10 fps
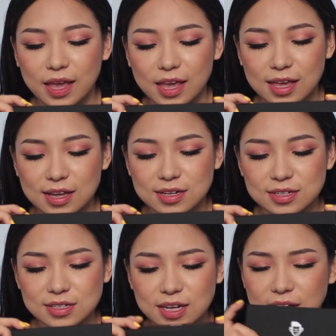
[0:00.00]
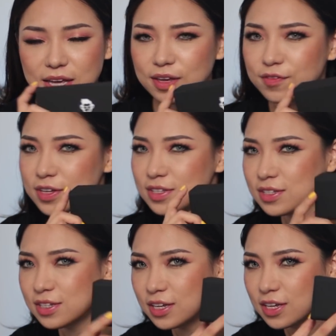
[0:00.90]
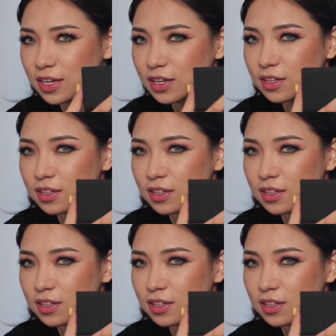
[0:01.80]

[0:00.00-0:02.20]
and if you can see